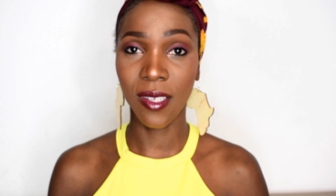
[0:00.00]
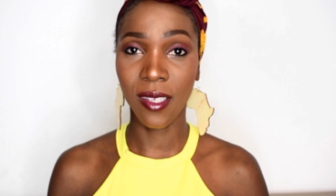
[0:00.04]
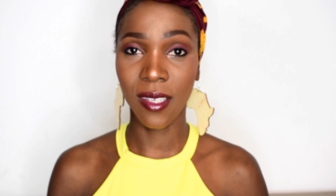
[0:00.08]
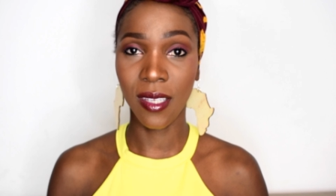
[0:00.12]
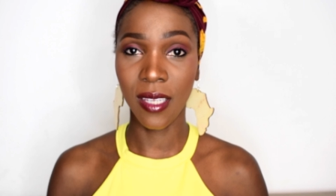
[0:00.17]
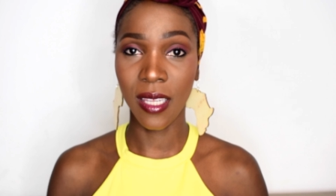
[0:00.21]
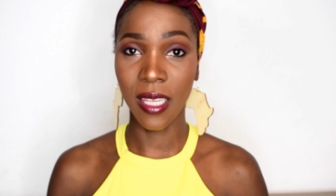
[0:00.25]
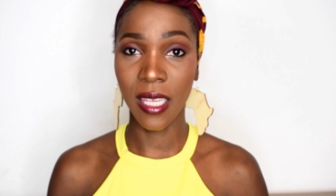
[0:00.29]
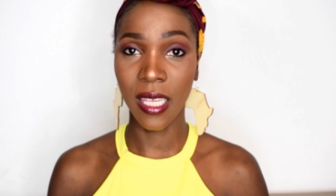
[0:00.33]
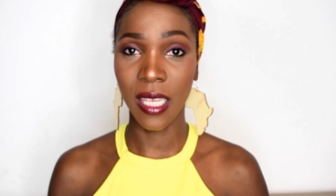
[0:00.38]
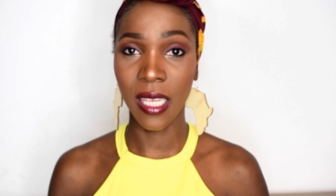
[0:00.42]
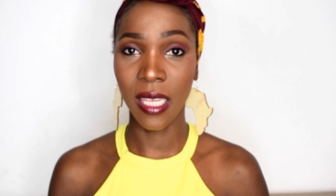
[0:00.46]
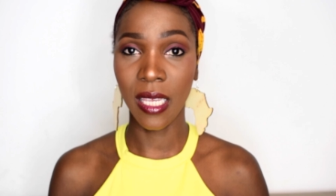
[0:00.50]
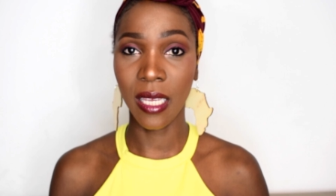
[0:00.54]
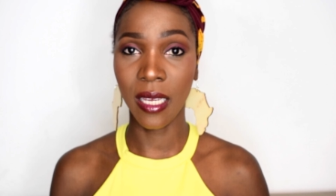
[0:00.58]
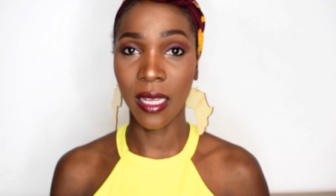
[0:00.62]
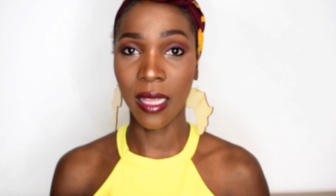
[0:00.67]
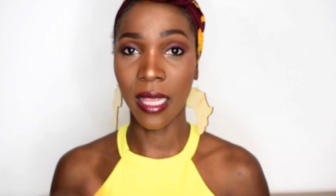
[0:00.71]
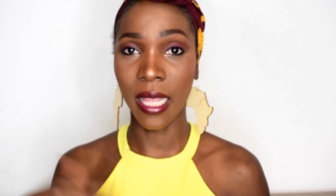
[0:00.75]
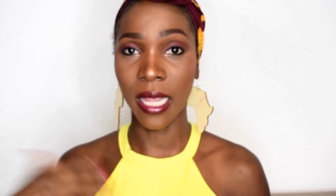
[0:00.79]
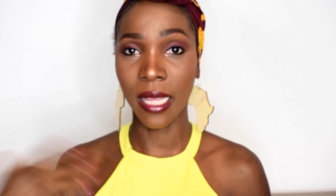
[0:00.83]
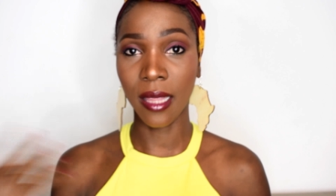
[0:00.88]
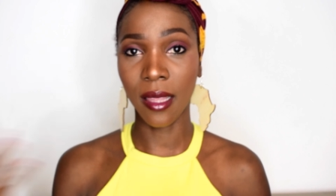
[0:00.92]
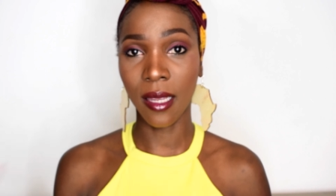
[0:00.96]
see
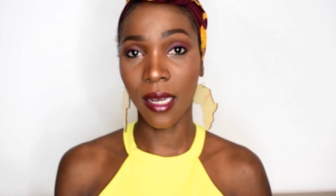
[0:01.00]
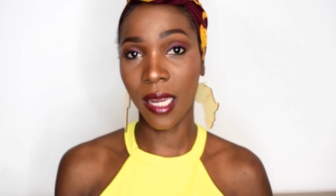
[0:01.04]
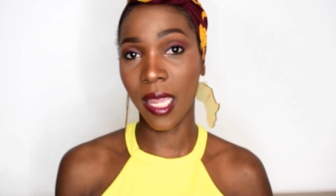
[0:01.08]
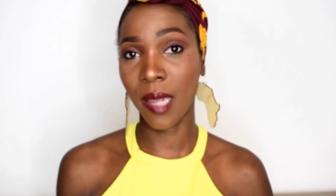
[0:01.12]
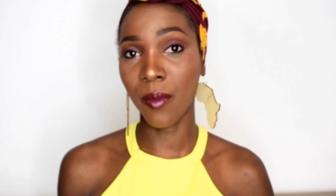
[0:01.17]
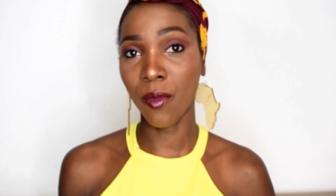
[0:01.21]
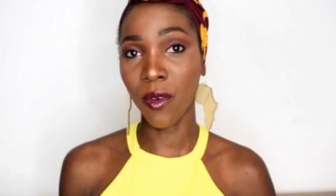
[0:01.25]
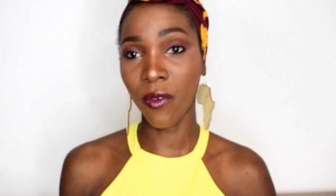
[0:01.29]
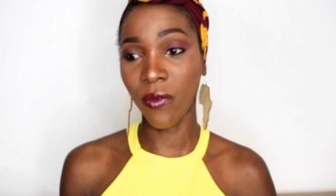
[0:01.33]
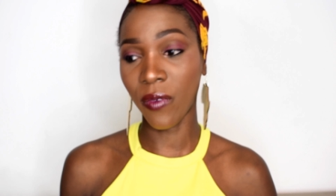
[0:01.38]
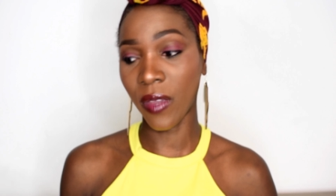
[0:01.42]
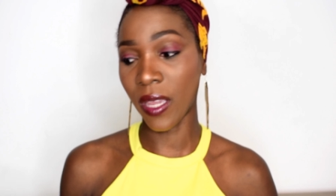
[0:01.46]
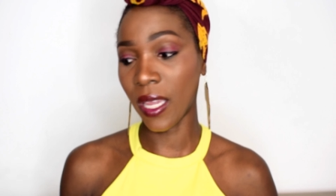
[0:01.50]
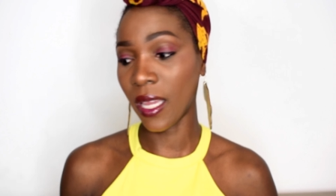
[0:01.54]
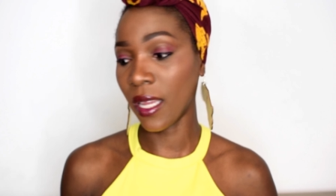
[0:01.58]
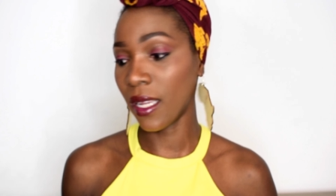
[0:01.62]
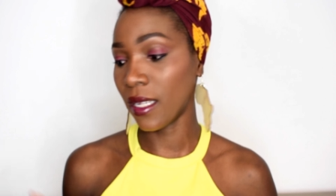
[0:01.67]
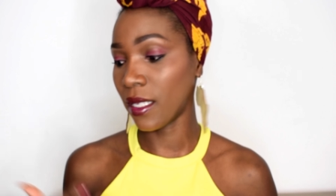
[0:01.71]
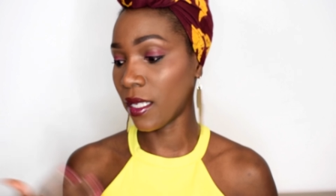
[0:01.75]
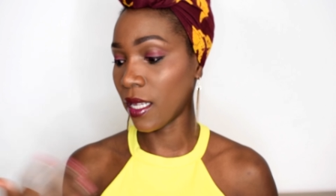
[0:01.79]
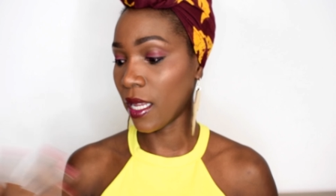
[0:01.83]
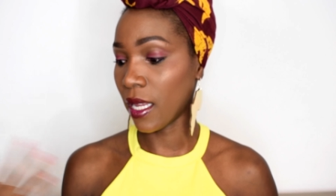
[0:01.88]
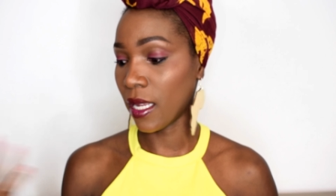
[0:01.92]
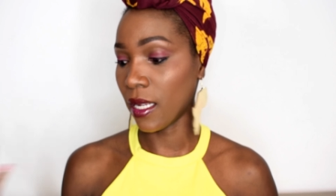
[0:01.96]
like the name of
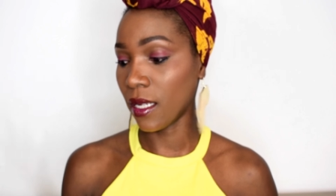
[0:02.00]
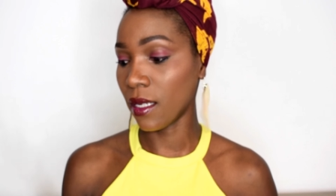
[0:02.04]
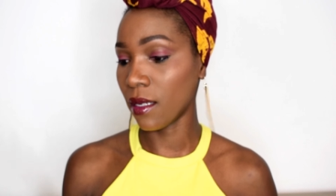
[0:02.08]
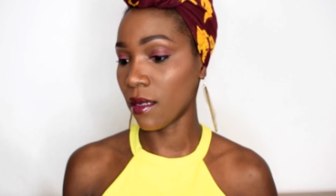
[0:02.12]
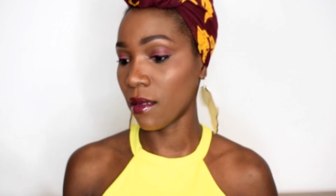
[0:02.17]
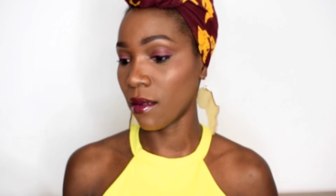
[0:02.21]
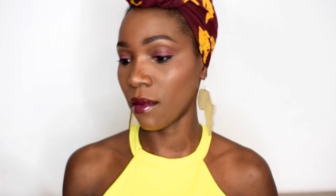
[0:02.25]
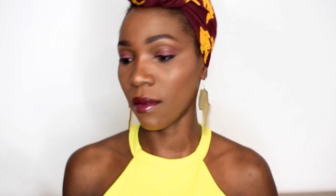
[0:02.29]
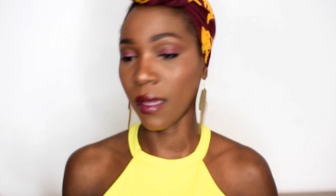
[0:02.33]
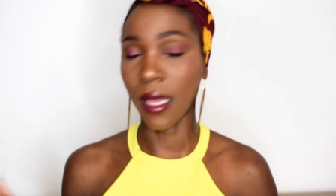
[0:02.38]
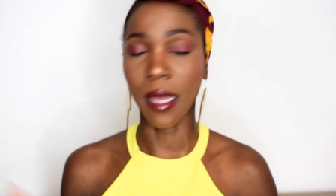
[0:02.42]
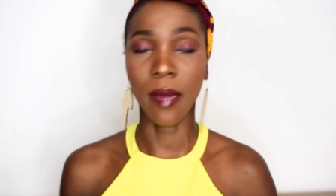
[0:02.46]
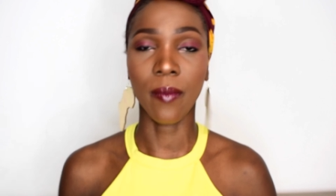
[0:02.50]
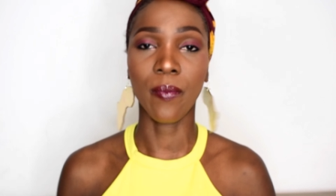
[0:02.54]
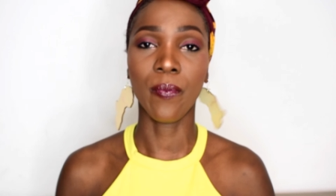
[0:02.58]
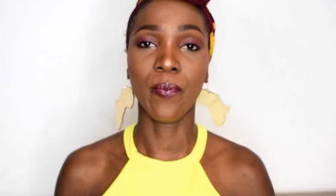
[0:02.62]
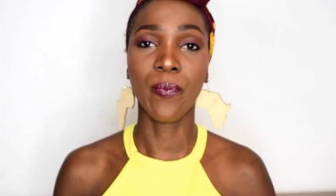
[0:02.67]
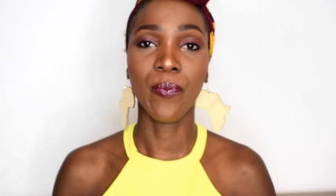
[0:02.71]
it and yeah